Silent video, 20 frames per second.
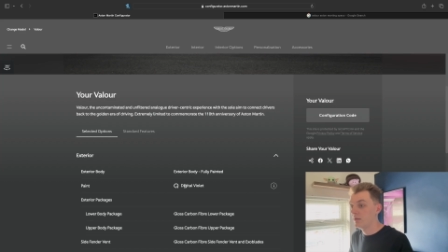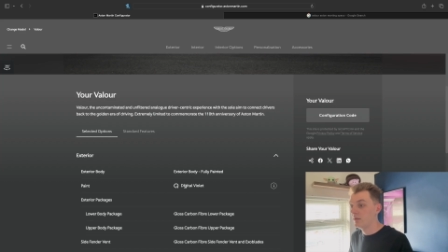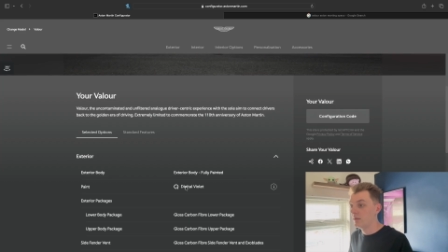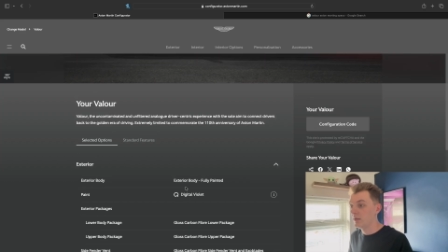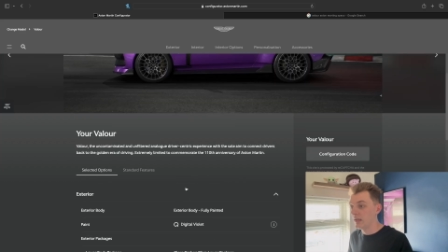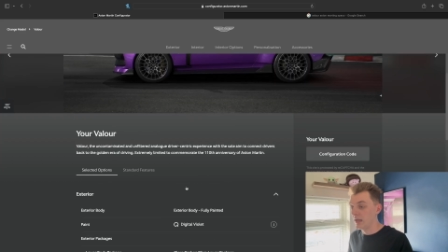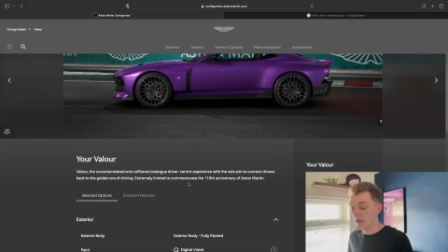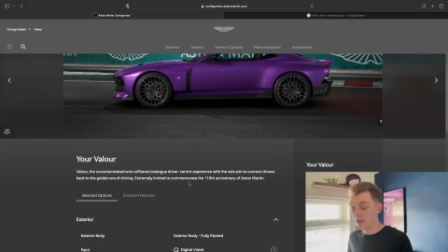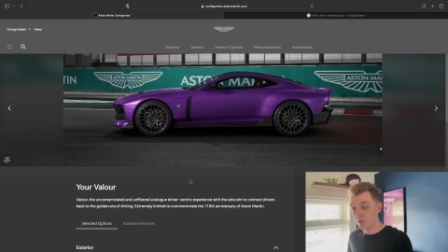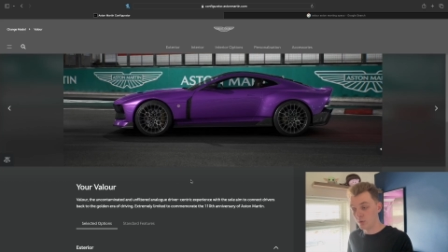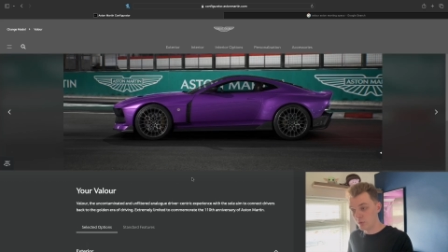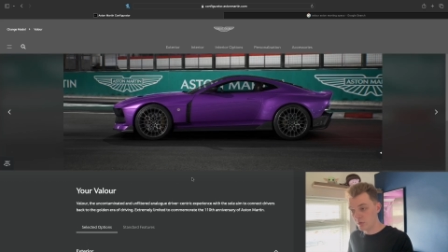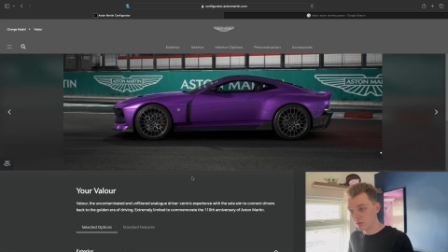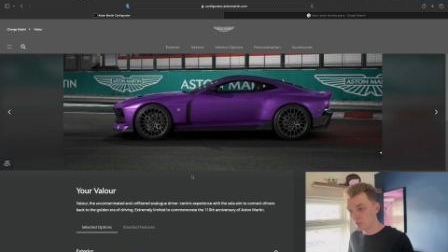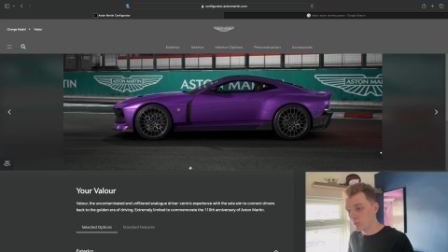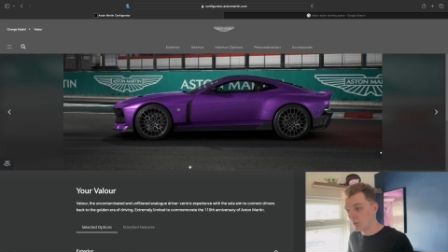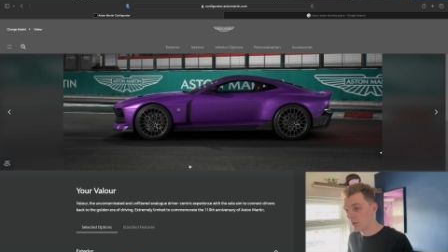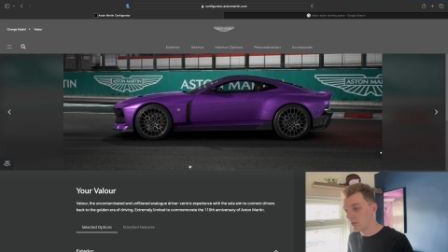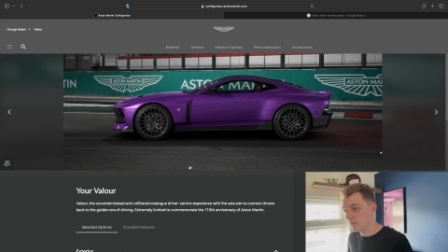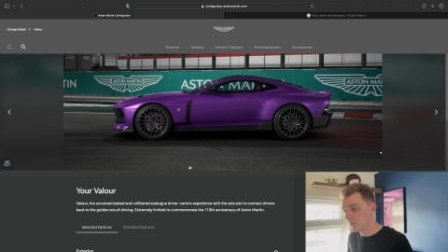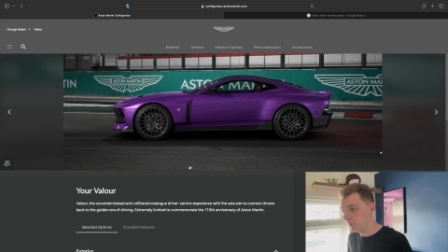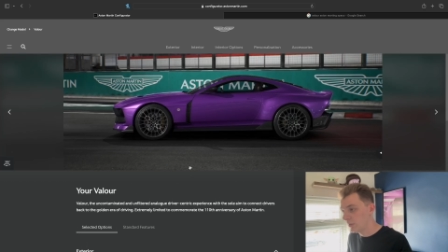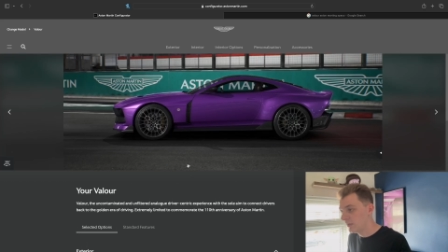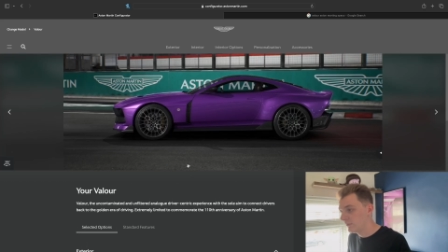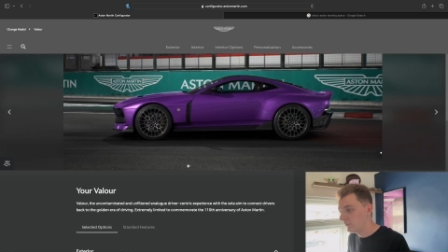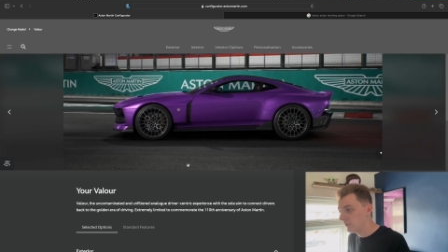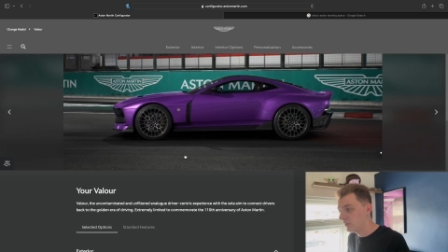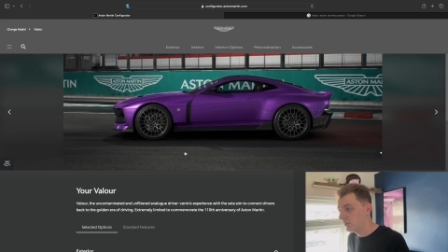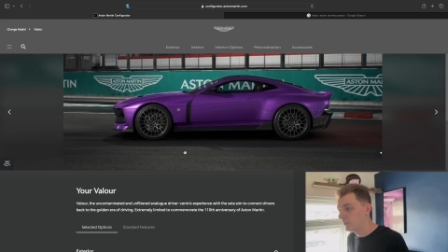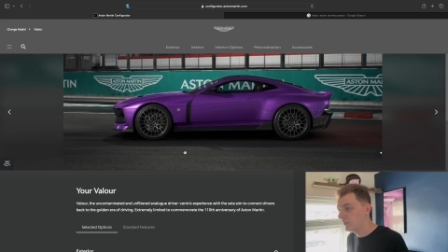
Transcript: The alloys work perfectly